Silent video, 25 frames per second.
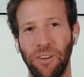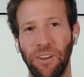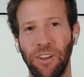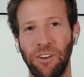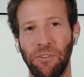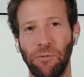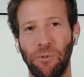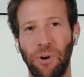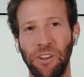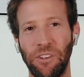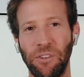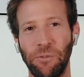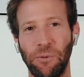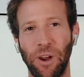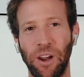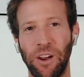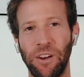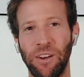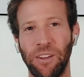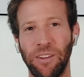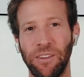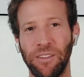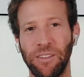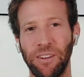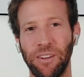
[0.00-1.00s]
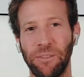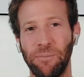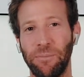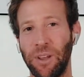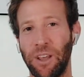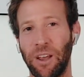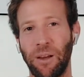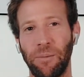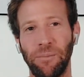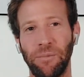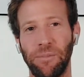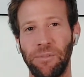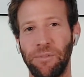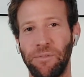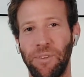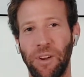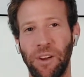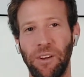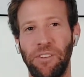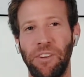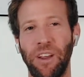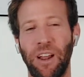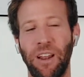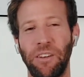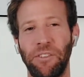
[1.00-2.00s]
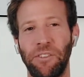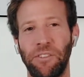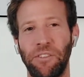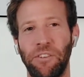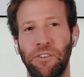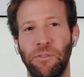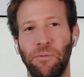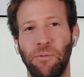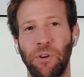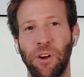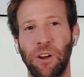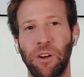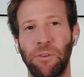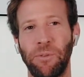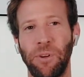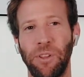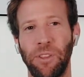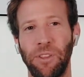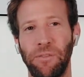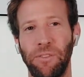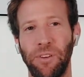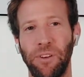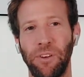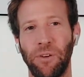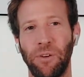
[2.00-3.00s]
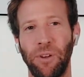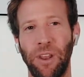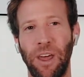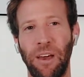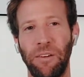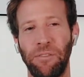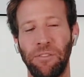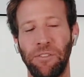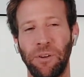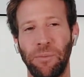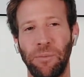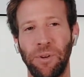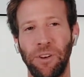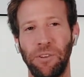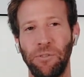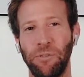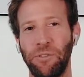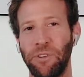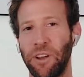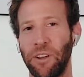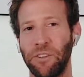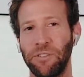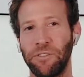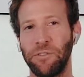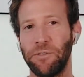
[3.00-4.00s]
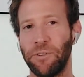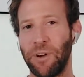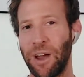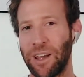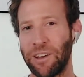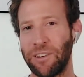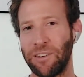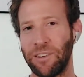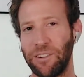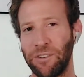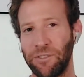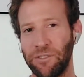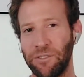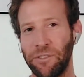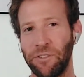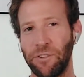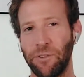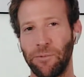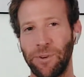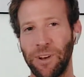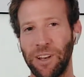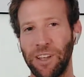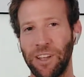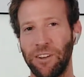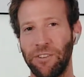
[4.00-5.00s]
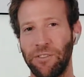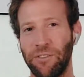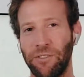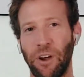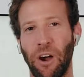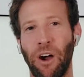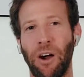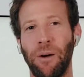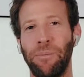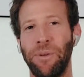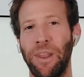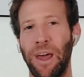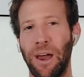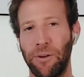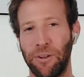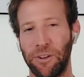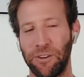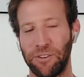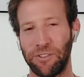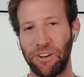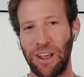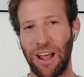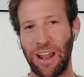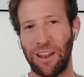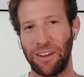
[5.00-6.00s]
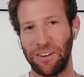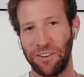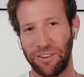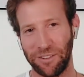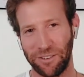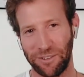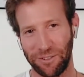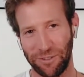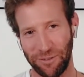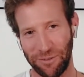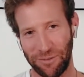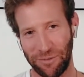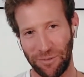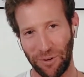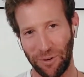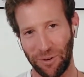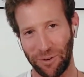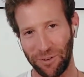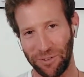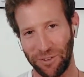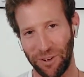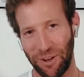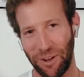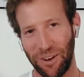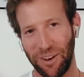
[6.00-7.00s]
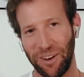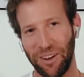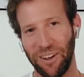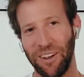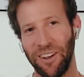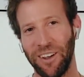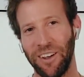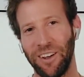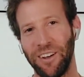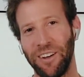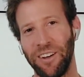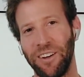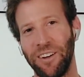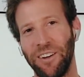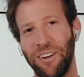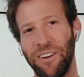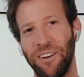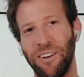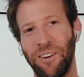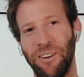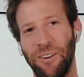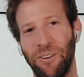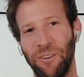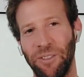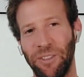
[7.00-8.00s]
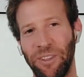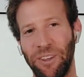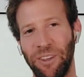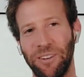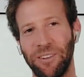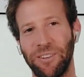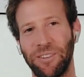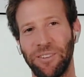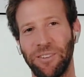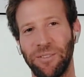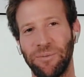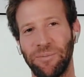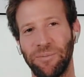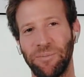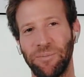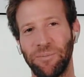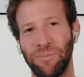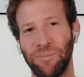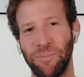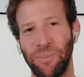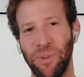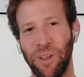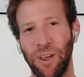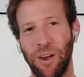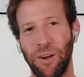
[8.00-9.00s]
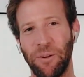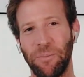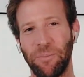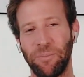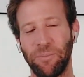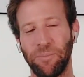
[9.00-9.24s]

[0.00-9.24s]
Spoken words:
awareness, that becomes very challenging to work with if you don't have somebody who tells you, actually, you're doing a really good job. Now your challenge is to focus on this. Yeah.